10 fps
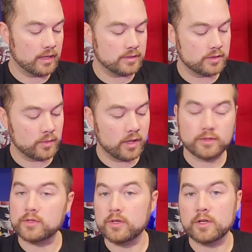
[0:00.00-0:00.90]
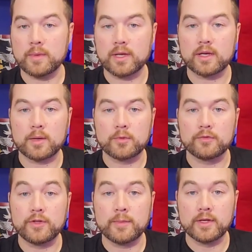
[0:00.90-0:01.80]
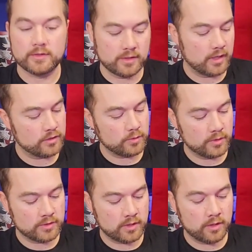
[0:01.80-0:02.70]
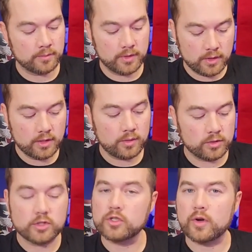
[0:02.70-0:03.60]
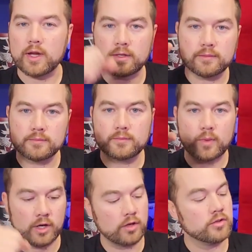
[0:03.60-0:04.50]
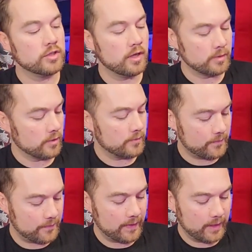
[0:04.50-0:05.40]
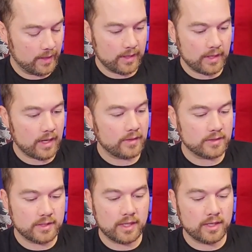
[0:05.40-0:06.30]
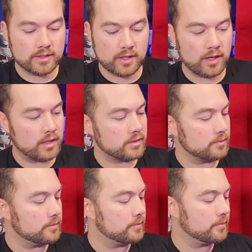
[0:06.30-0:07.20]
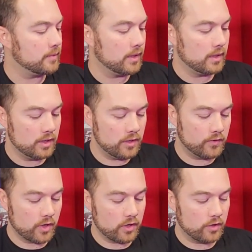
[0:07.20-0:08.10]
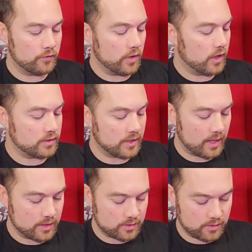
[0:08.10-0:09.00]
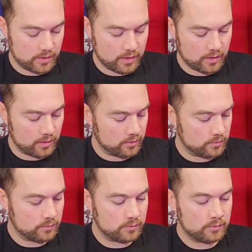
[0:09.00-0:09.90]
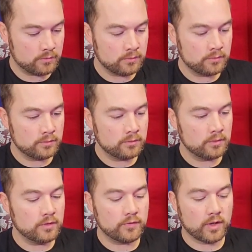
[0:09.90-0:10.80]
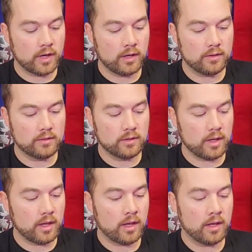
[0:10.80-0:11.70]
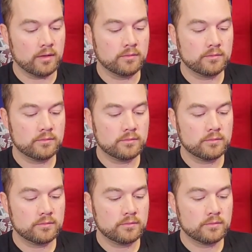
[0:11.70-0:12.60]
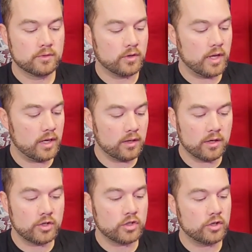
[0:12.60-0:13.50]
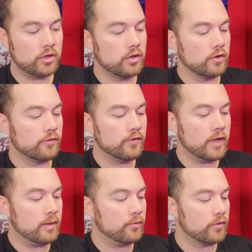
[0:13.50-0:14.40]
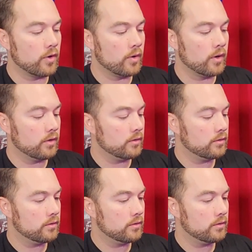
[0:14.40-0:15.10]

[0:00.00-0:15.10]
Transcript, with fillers: heads as well, so you can make a couple females in the Astra Militarum, which is great. Way to go, GW. Yeah, this kit is awesome. You've got your Voxcaster here. You've got a grenade launcher, your flamethrower,